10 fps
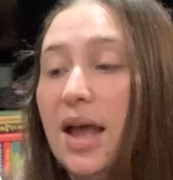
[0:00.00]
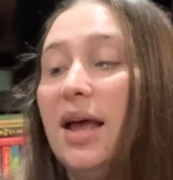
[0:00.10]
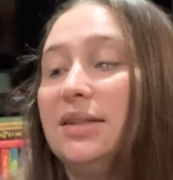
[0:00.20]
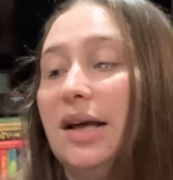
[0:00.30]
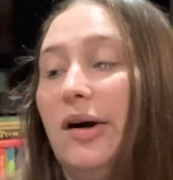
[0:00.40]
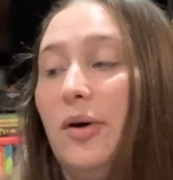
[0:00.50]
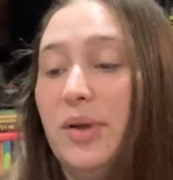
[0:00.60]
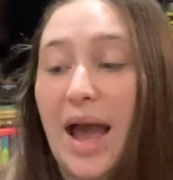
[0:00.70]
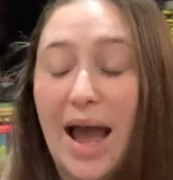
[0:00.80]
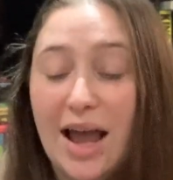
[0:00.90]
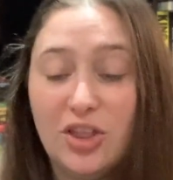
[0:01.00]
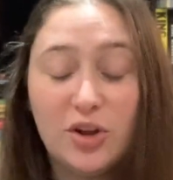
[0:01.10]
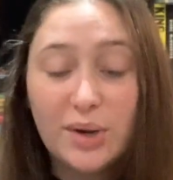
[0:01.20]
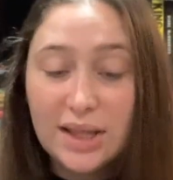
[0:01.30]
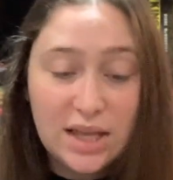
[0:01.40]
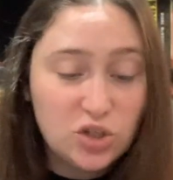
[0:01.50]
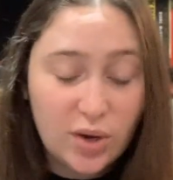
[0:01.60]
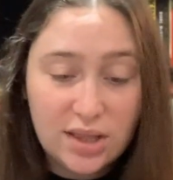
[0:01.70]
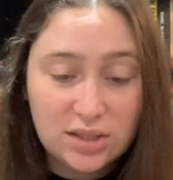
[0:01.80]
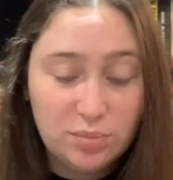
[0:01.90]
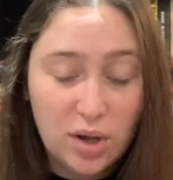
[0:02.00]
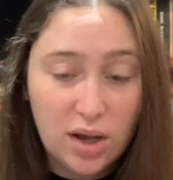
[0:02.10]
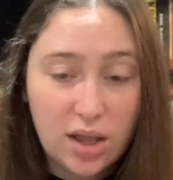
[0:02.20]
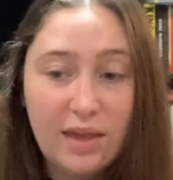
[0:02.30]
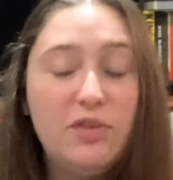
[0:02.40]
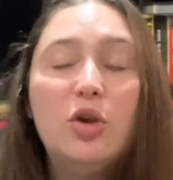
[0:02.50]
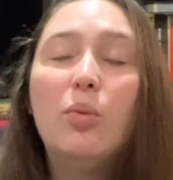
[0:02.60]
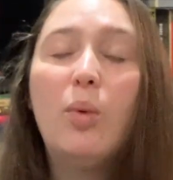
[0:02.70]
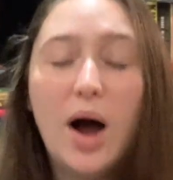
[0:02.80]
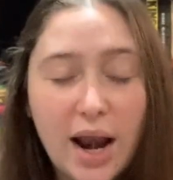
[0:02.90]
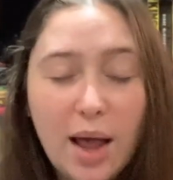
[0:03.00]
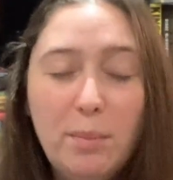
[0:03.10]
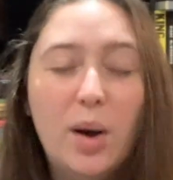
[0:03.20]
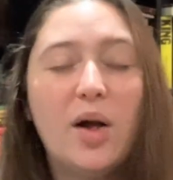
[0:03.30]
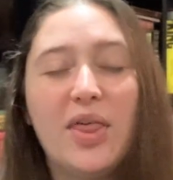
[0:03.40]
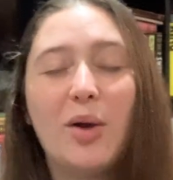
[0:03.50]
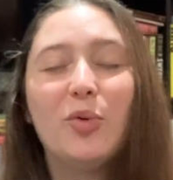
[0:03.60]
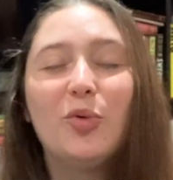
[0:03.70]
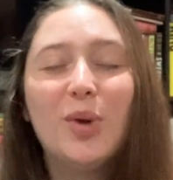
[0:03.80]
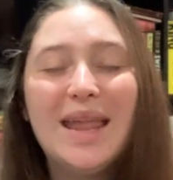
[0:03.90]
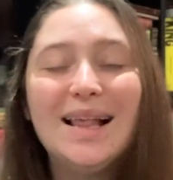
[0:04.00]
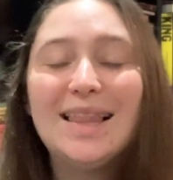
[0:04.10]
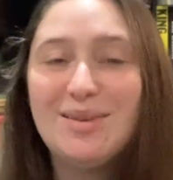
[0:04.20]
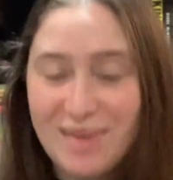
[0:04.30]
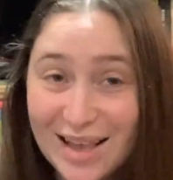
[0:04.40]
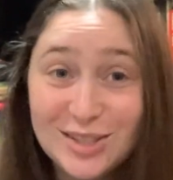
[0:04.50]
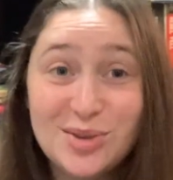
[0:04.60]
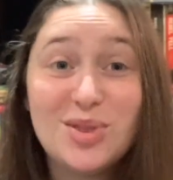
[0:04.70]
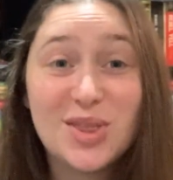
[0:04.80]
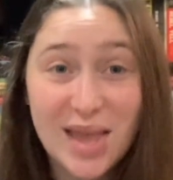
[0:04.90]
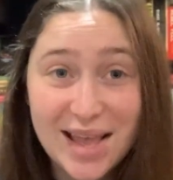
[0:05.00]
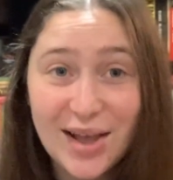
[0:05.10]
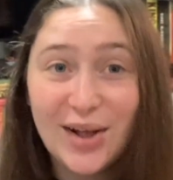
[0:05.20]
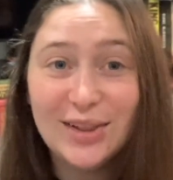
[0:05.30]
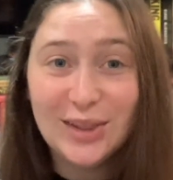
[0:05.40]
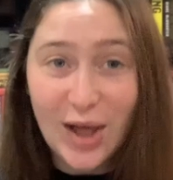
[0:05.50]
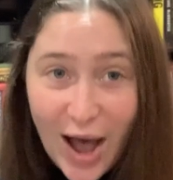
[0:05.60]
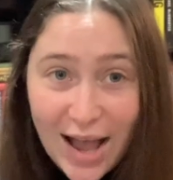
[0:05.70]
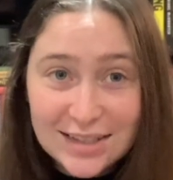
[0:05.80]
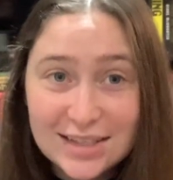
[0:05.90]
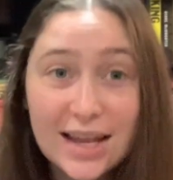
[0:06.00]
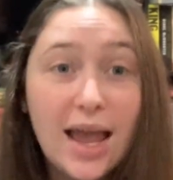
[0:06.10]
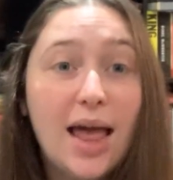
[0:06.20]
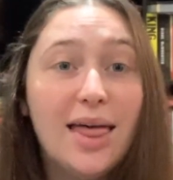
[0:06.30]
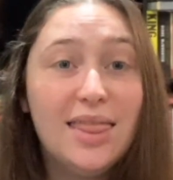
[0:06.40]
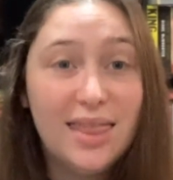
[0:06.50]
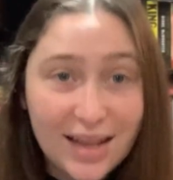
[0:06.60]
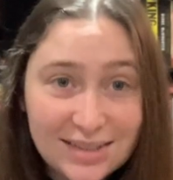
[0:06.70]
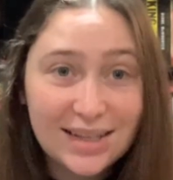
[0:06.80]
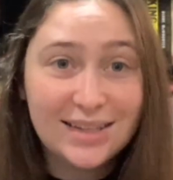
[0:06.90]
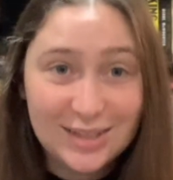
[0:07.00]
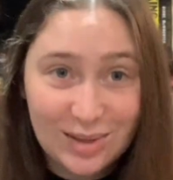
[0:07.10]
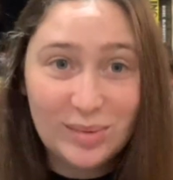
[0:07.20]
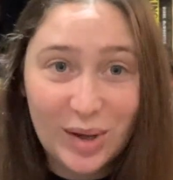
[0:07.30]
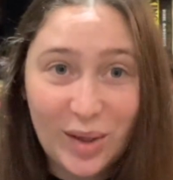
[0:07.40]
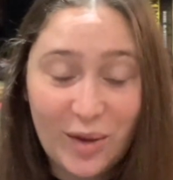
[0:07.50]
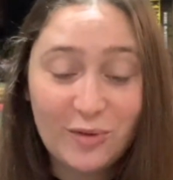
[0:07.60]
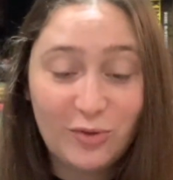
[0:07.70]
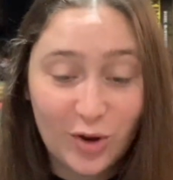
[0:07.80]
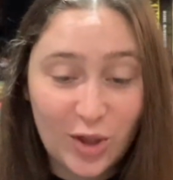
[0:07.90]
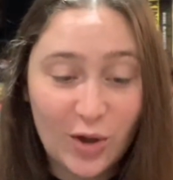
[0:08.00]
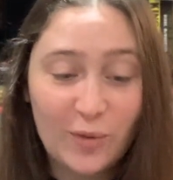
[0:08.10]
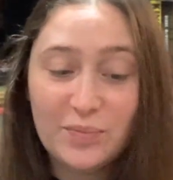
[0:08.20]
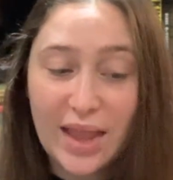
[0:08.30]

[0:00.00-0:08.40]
So yeah, thoroughly enjoyed this book. If you want a book that really makes you think a lot, this is the book for you.